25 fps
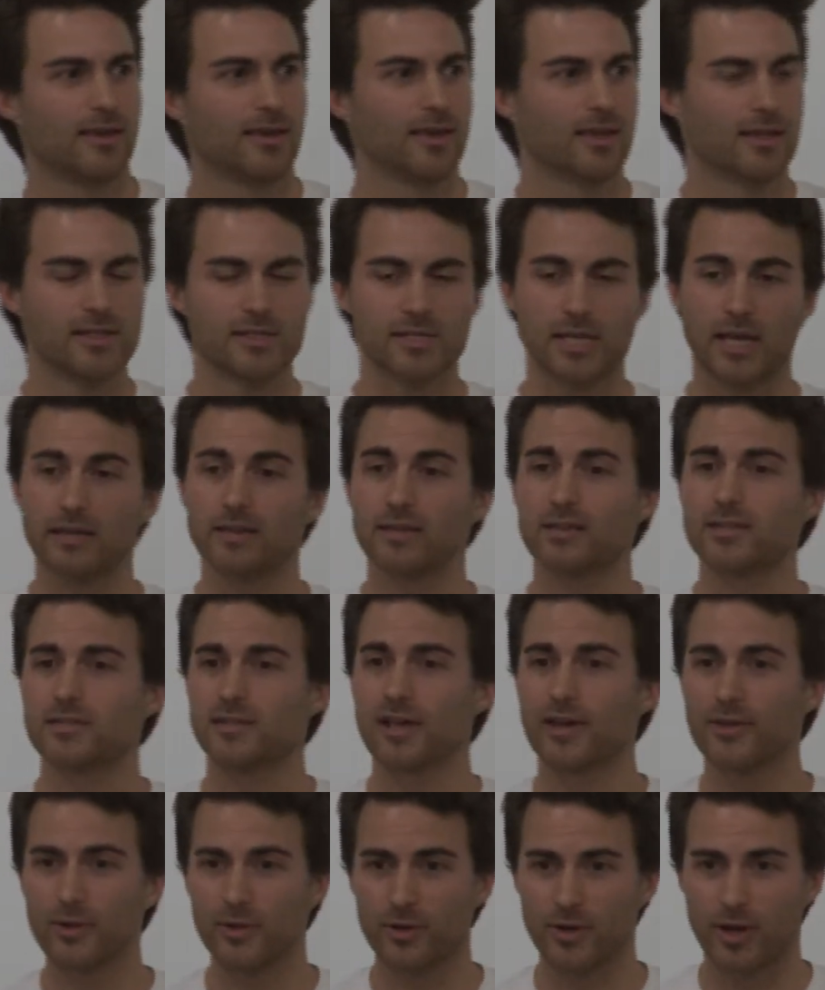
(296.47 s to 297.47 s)
And cite this
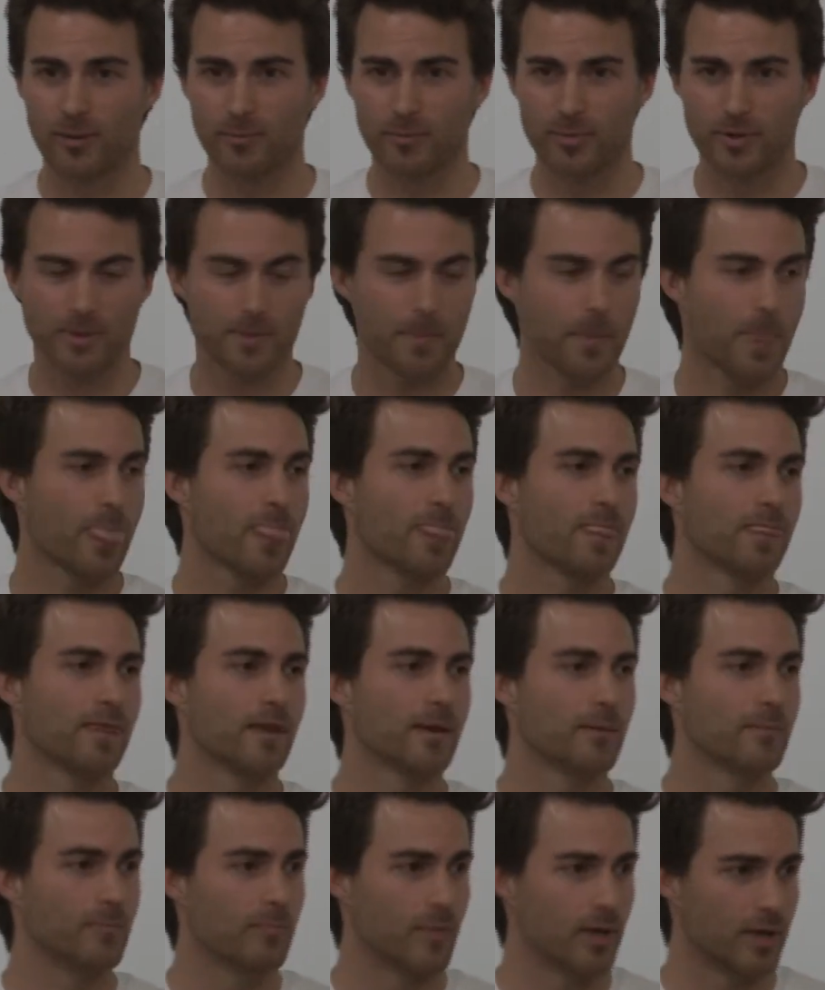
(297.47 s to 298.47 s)
other number
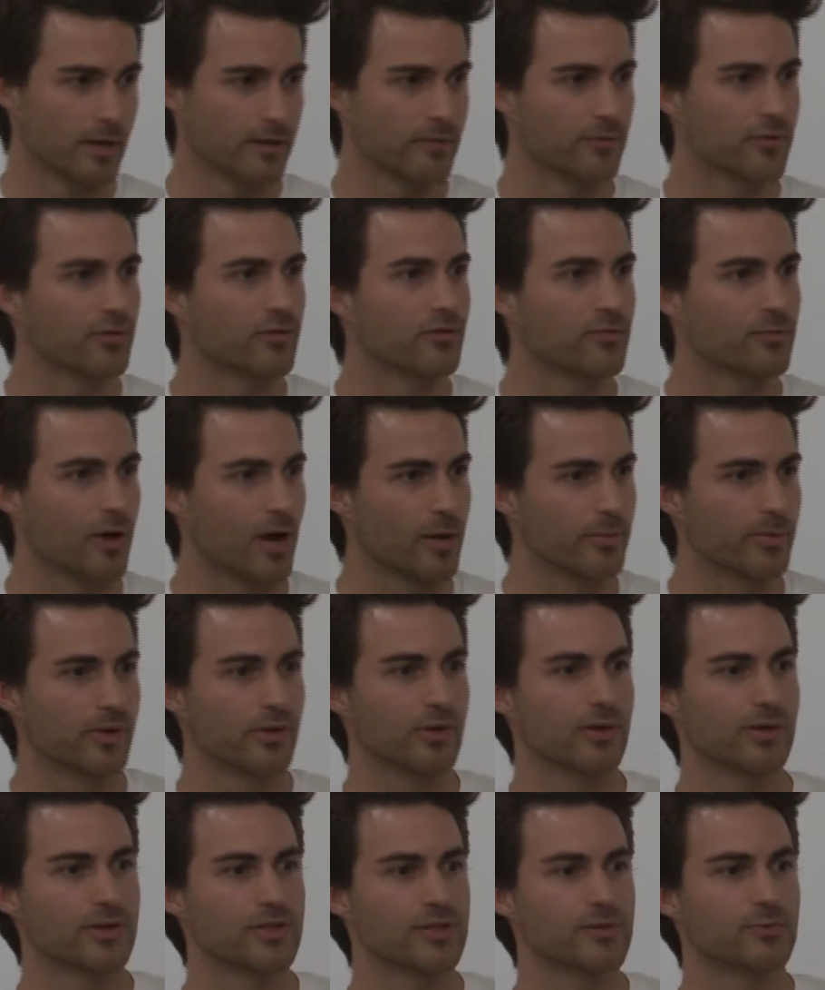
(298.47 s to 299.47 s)
that many of you have probably
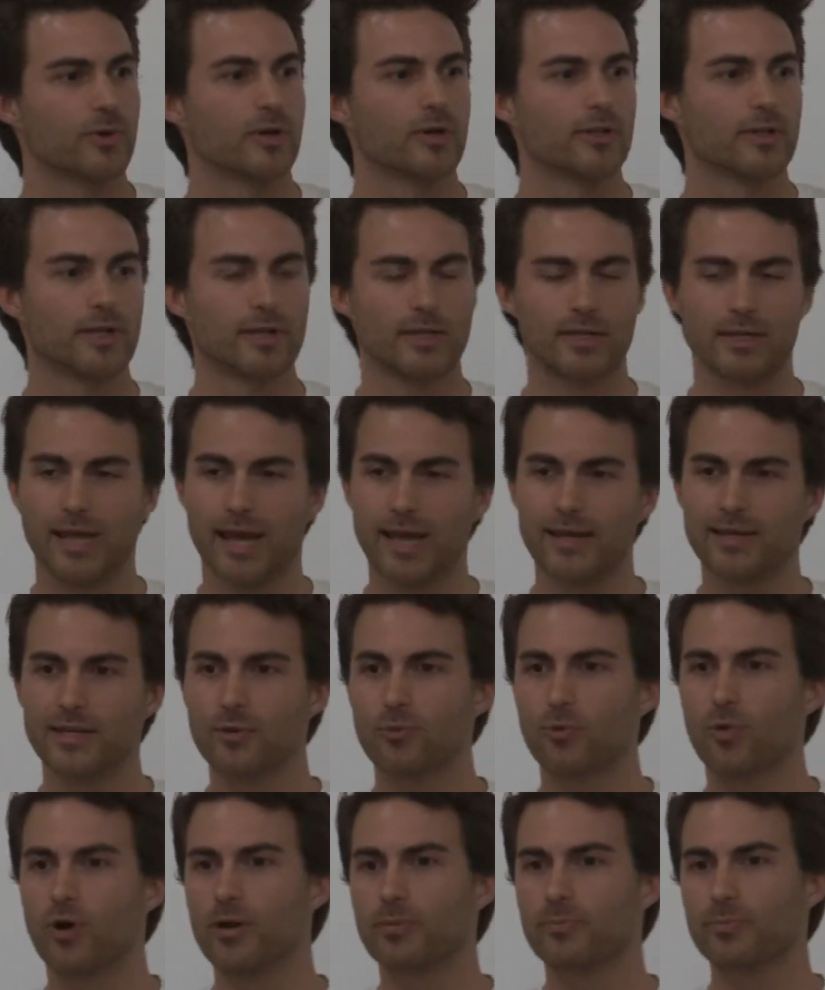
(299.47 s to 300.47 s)
heard as well, that
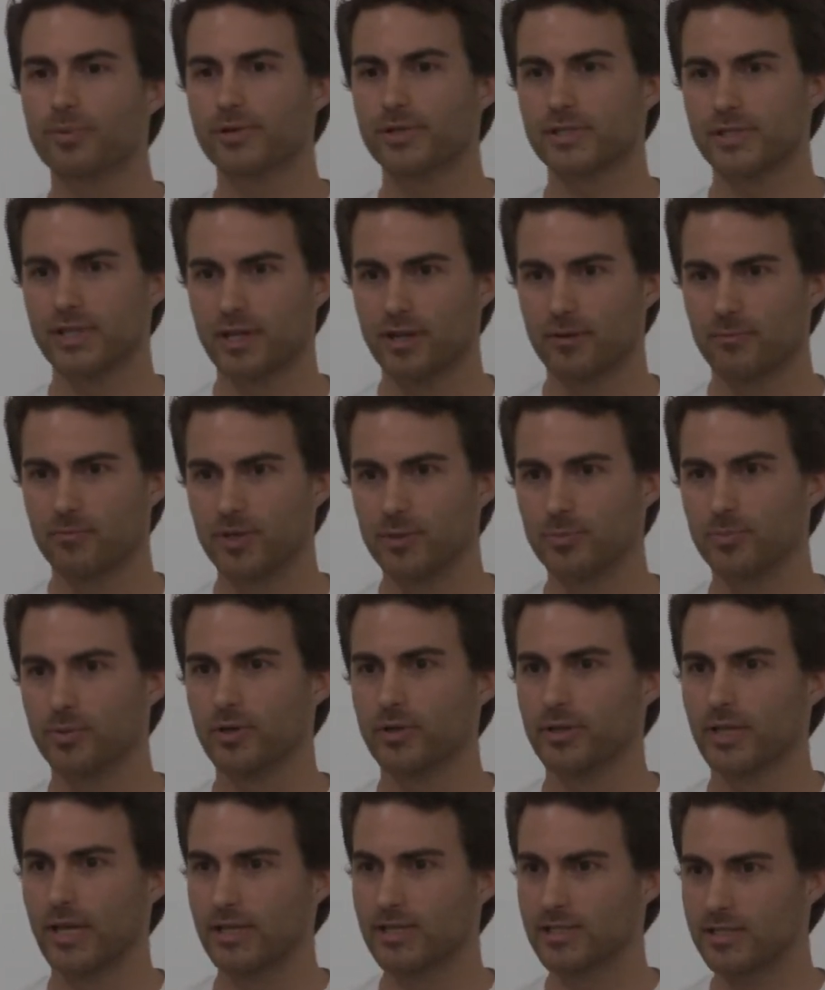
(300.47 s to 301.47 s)
91% of people
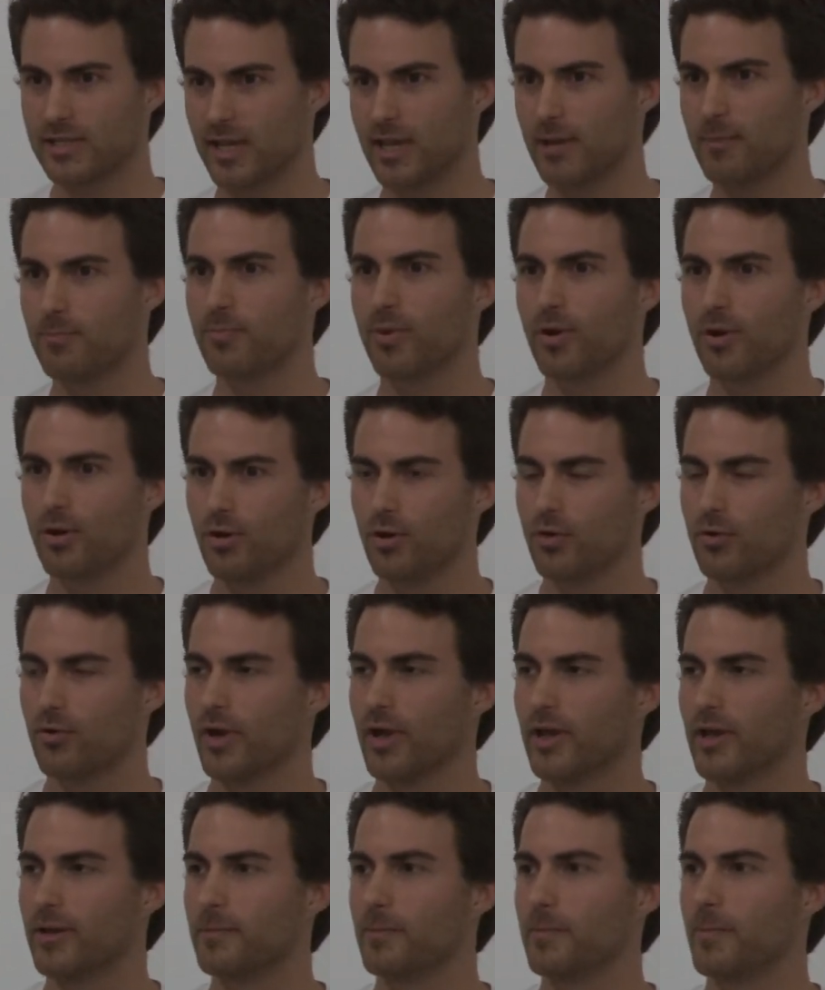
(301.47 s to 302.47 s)
in that same poll,
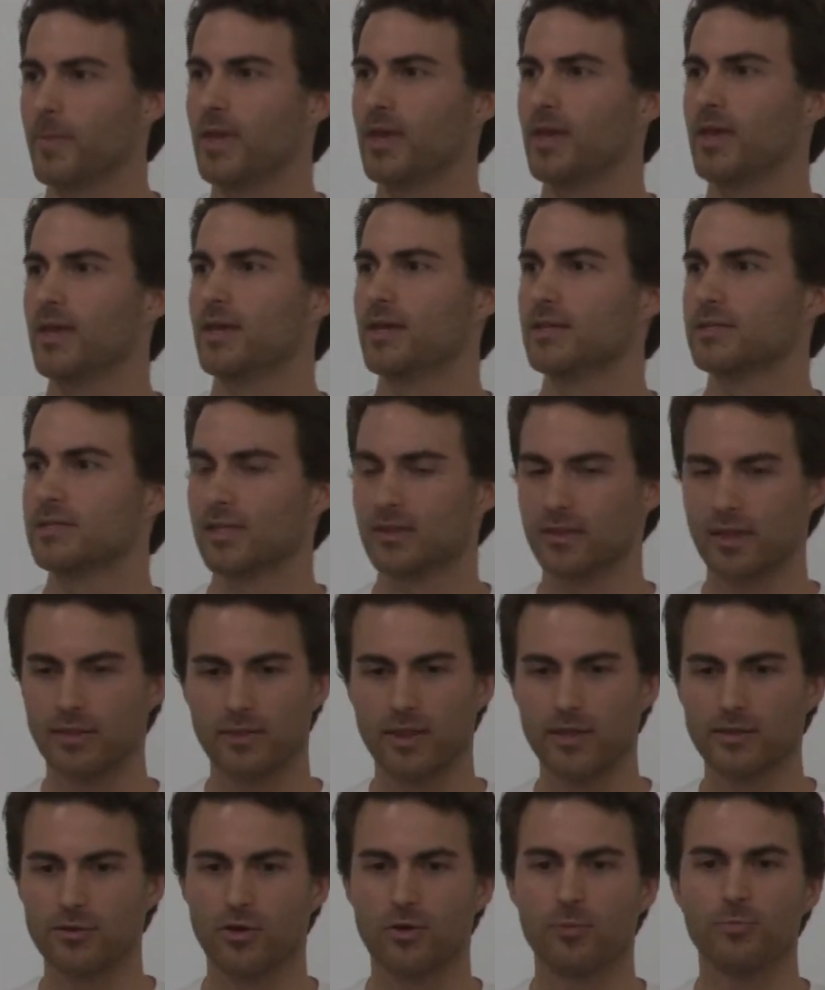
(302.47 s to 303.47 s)
right, said that
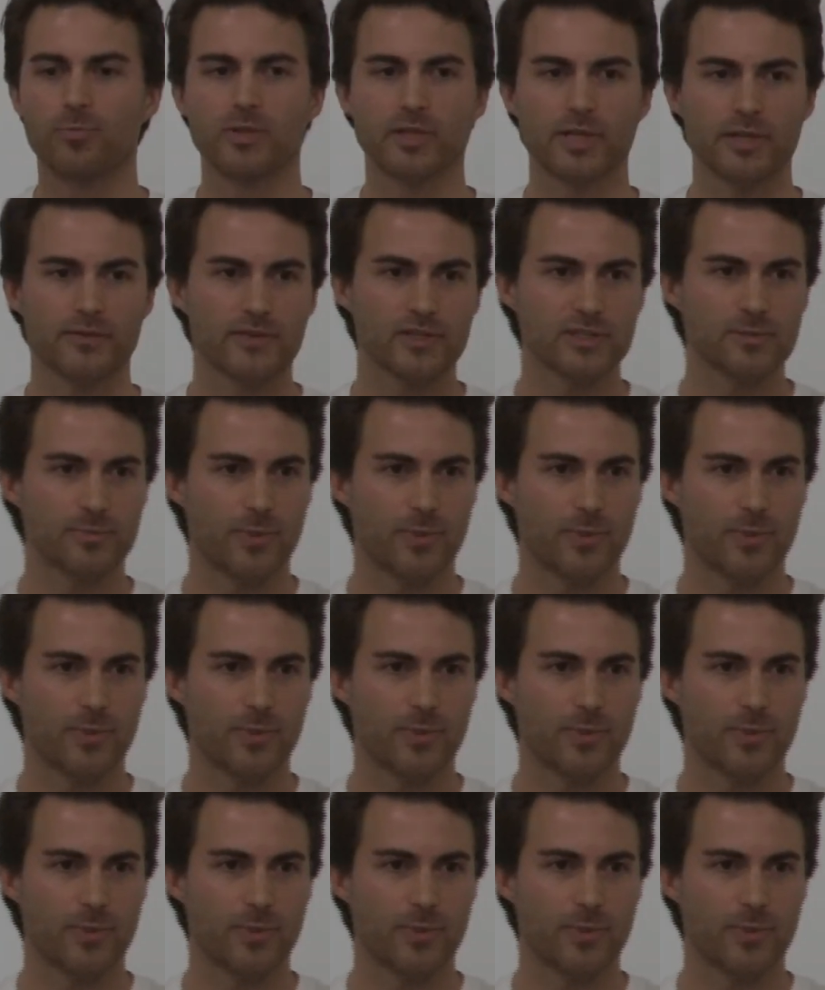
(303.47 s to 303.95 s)
they don't believe it's